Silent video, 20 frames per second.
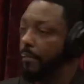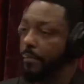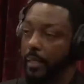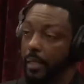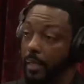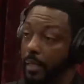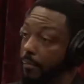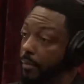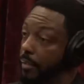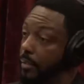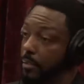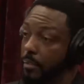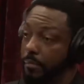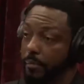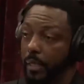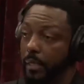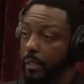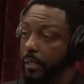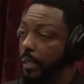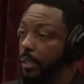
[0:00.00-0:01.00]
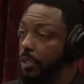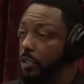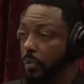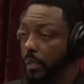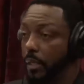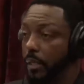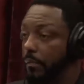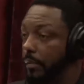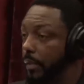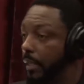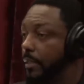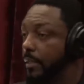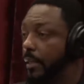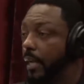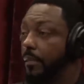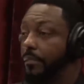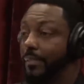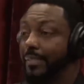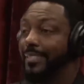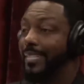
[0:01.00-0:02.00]
any evidence of any injury, of any
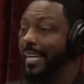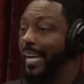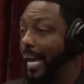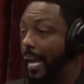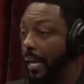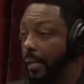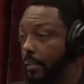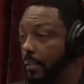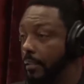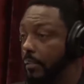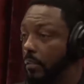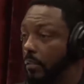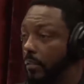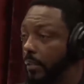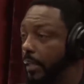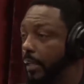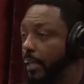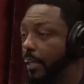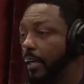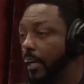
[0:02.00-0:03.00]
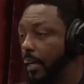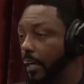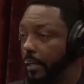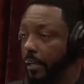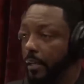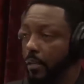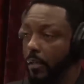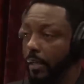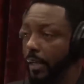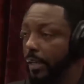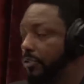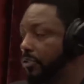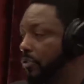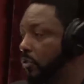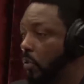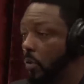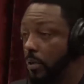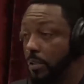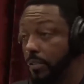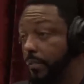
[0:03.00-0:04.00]
kind of attack or any cutting or like
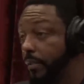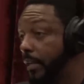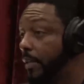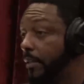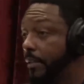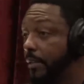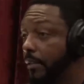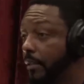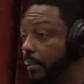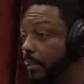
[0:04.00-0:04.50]
swords or anything.